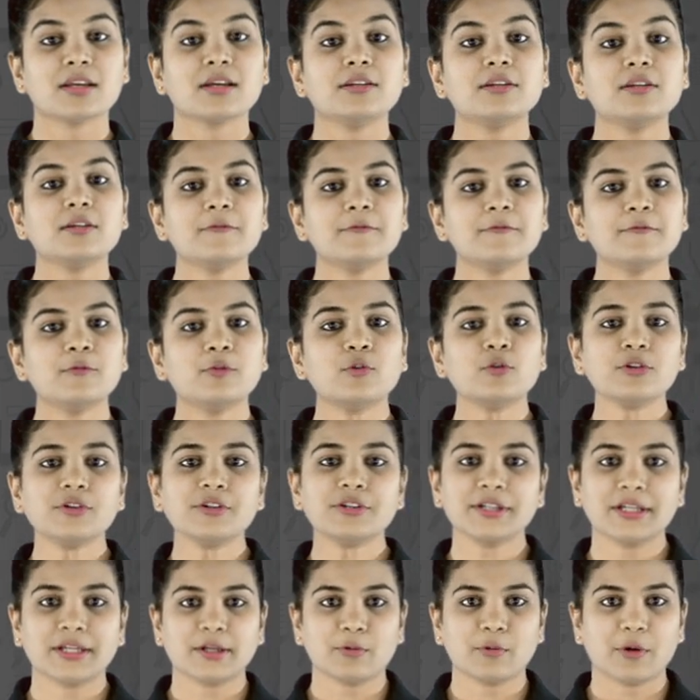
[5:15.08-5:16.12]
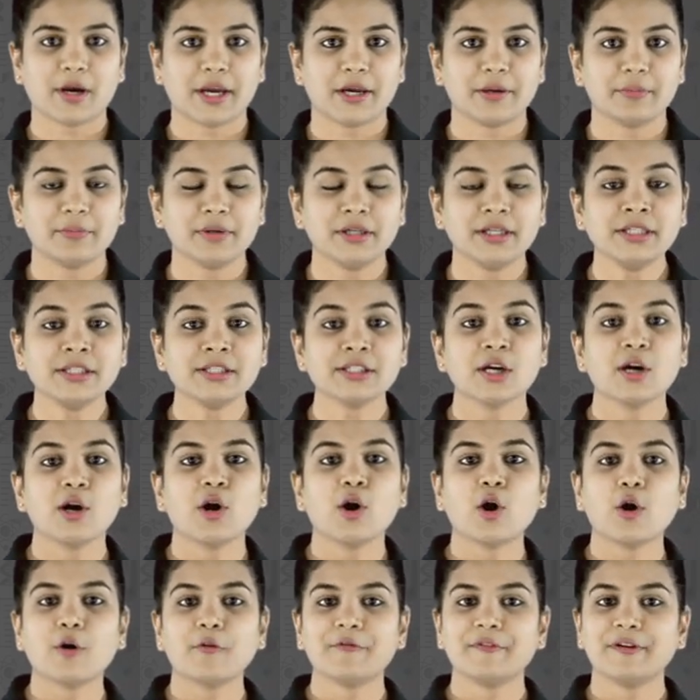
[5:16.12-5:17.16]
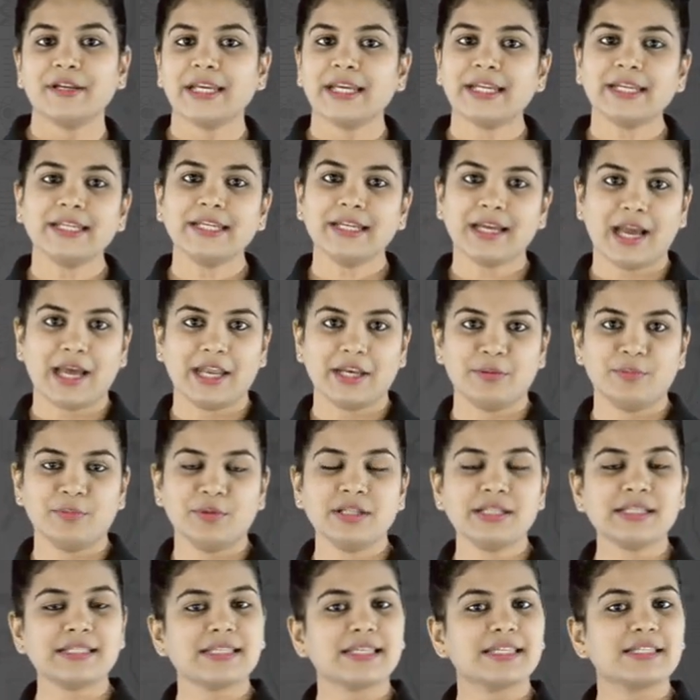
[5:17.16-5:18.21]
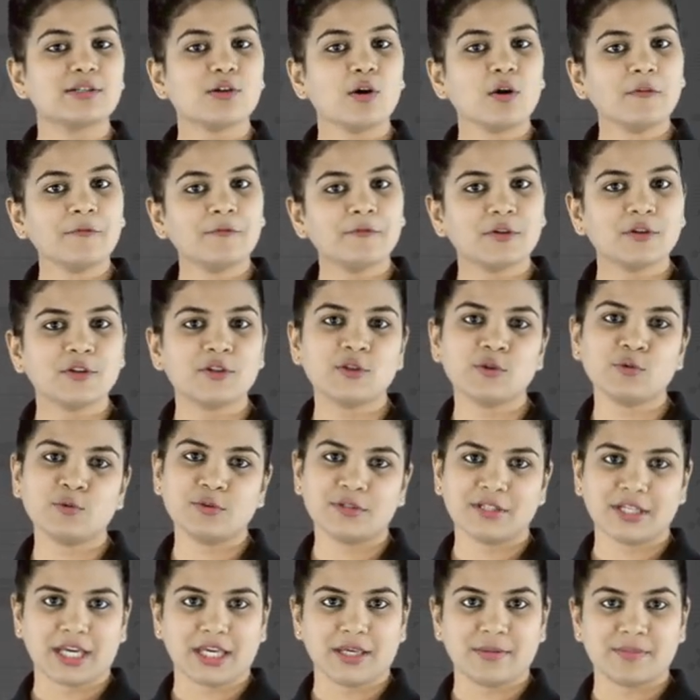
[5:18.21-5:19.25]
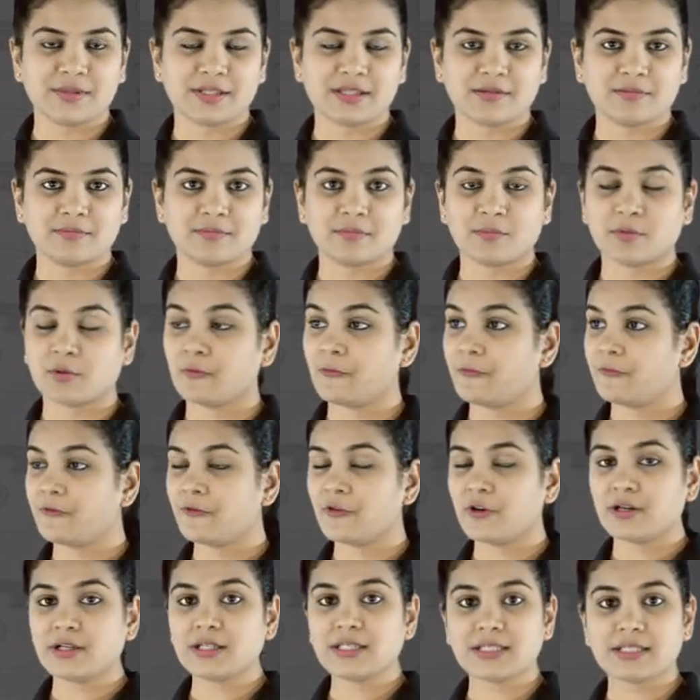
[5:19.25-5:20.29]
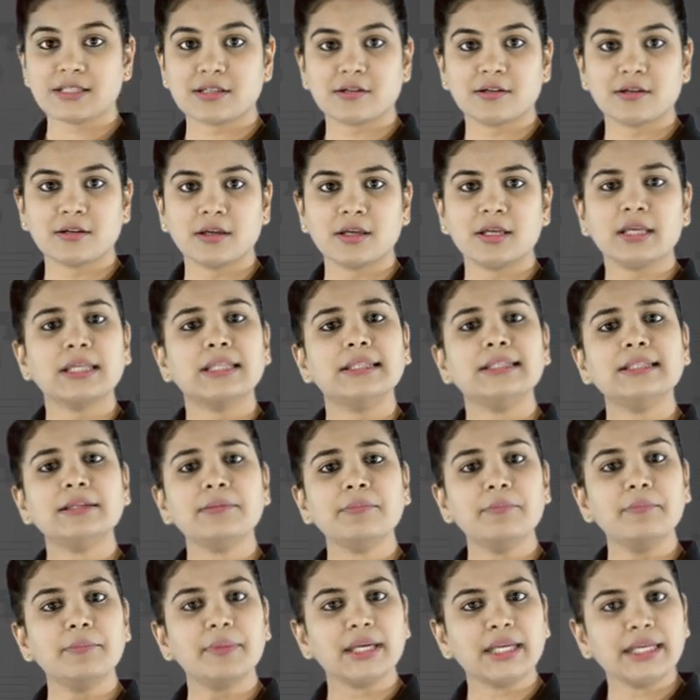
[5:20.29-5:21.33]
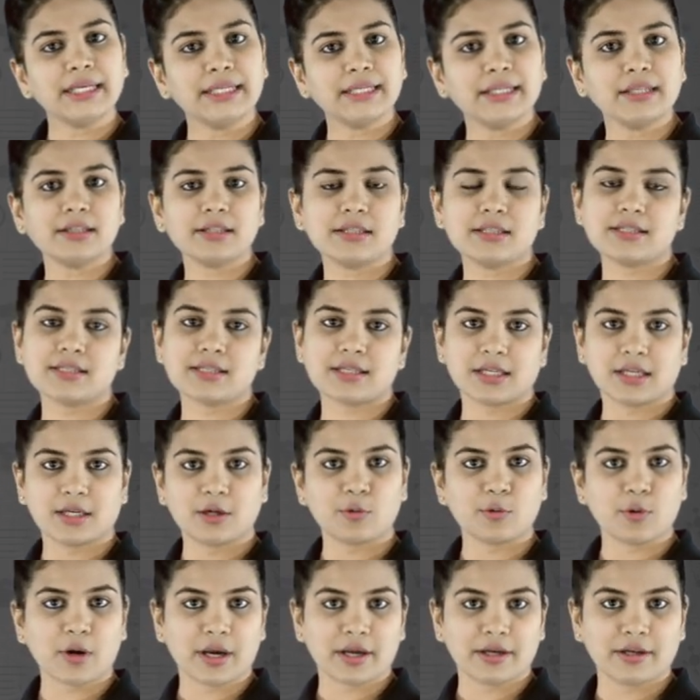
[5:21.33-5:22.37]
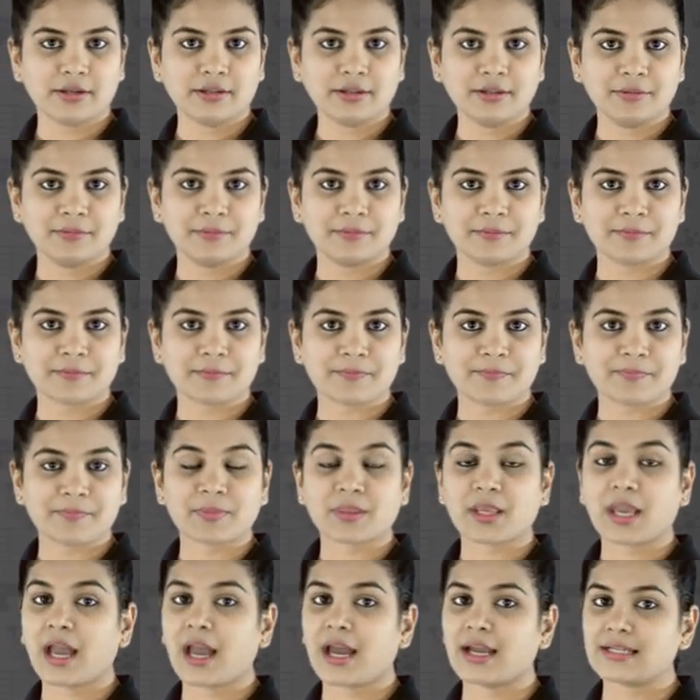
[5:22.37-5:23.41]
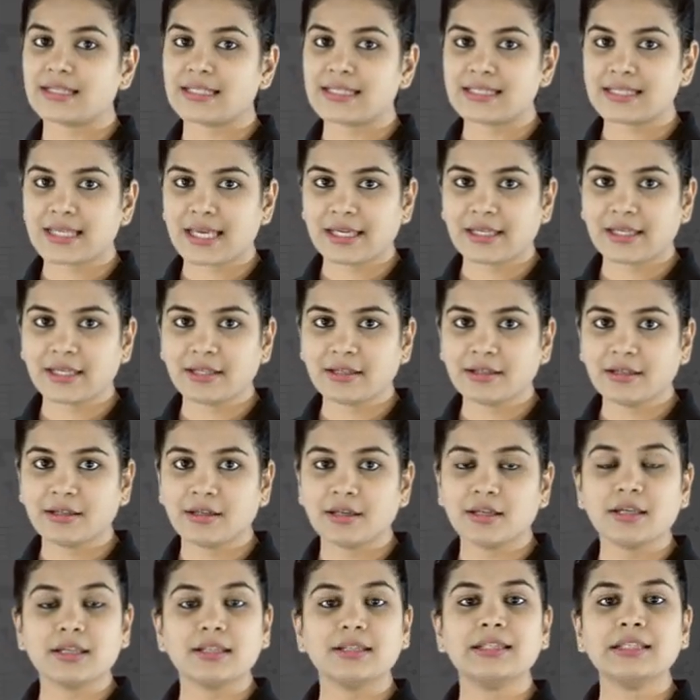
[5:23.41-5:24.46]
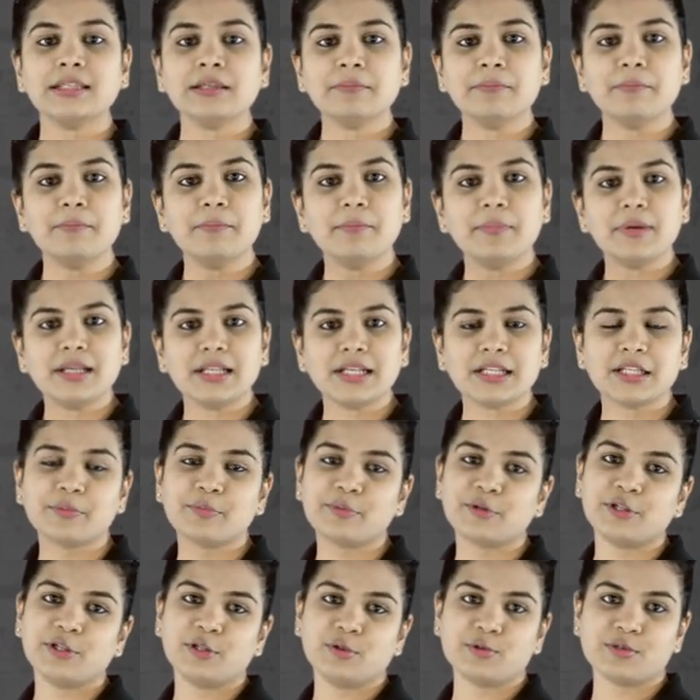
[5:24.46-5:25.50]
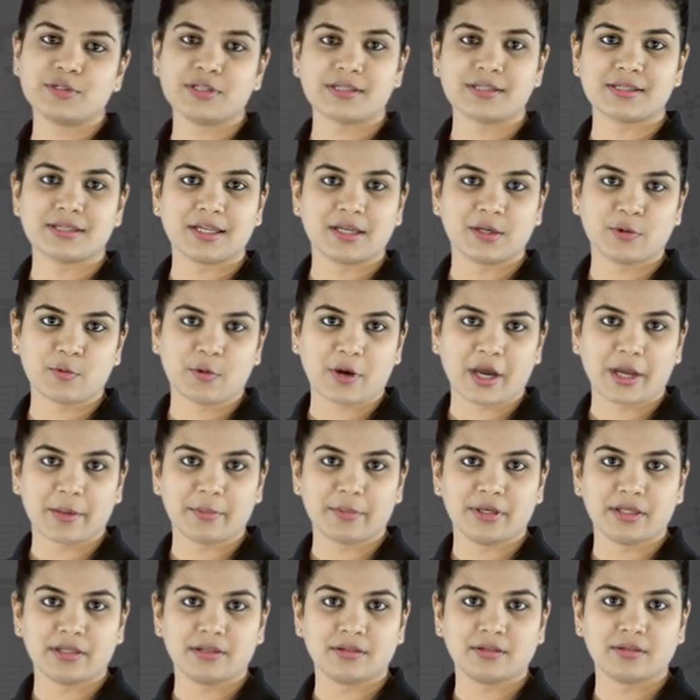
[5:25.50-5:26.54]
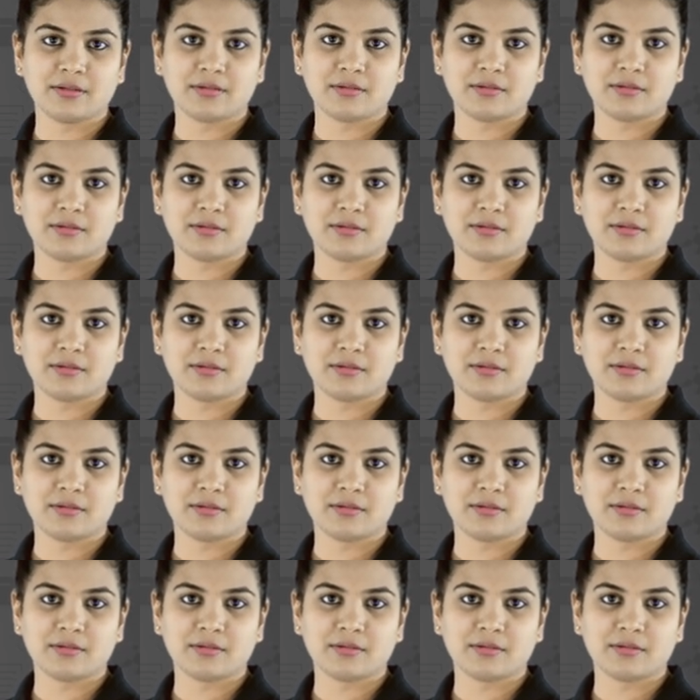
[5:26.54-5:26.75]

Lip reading: The food requirement of dairy animals is of two types. First, the maintenance required, and second, the milk produces requirement.